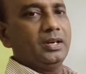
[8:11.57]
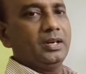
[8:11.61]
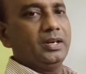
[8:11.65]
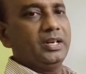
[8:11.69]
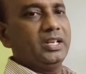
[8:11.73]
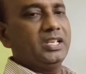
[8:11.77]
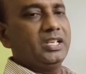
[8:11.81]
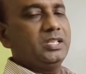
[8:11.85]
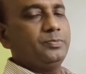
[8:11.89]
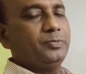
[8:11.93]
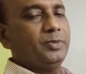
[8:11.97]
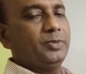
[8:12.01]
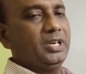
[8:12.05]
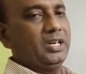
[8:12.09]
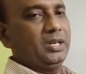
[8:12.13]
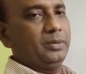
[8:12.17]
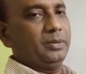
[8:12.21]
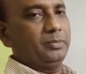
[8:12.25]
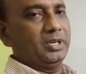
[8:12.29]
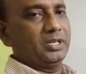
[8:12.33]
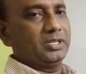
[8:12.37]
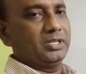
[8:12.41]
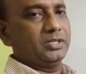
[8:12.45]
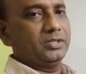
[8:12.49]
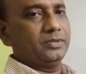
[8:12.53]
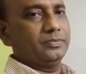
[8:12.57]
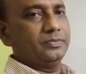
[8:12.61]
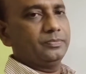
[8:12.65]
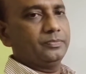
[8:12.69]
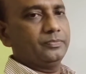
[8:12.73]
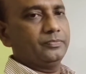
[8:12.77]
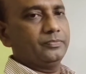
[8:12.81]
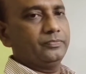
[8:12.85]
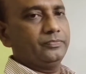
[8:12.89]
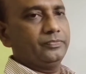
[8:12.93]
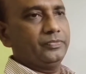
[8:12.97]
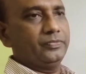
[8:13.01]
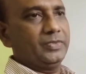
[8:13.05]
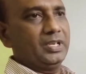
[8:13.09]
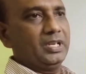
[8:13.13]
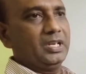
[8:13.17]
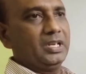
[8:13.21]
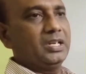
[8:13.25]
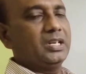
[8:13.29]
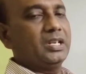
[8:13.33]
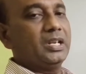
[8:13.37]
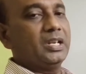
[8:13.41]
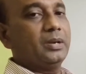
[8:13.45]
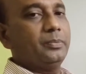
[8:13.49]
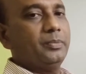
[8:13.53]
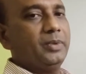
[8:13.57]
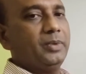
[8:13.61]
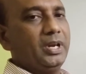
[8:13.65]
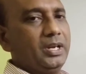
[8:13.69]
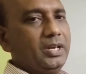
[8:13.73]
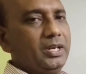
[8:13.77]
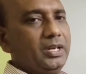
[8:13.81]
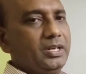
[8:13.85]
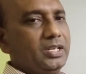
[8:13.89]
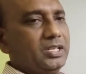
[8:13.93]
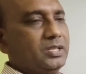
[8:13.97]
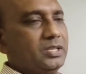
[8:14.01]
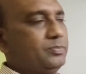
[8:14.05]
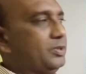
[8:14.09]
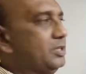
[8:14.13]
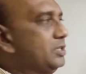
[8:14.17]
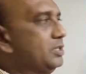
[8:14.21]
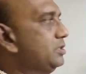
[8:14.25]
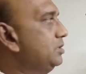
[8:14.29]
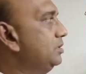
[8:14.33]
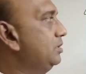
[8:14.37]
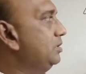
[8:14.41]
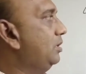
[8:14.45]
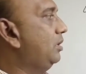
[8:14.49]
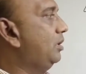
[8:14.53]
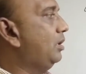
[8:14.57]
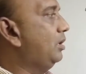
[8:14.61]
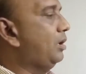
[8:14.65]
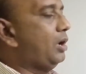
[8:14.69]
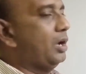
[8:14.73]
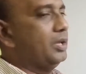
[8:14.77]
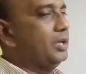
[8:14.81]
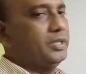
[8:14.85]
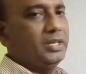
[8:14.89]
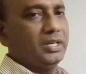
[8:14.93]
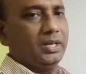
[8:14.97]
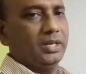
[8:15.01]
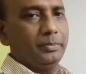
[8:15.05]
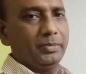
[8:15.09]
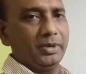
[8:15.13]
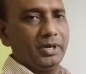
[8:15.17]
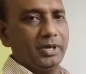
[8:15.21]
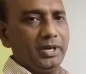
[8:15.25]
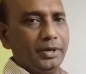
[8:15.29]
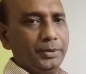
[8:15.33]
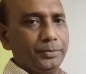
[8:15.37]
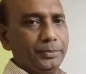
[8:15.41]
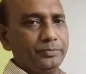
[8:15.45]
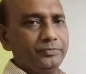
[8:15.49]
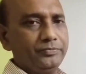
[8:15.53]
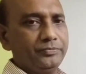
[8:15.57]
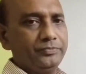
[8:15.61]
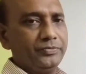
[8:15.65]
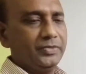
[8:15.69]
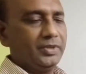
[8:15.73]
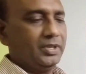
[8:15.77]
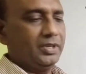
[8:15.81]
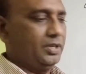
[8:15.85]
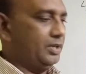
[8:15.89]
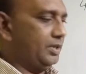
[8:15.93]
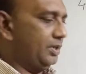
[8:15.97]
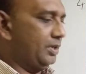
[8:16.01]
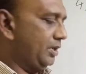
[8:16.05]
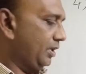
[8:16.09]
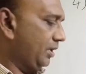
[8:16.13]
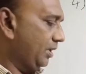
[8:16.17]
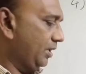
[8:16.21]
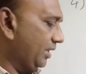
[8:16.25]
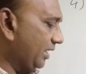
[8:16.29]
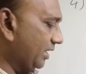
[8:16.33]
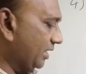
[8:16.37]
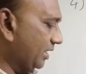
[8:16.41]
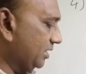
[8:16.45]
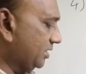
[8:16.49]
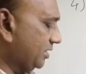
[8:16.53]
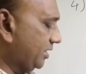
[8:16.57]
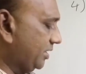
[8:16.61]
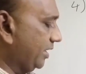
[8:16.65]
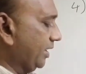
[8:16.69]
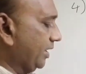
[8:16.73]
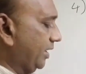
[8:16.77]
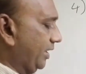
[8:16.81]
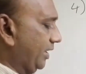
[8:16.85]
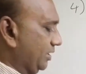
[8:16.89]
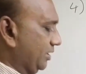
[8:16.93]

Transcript: decimal numbers, terminating decimals on the number line. Let us take an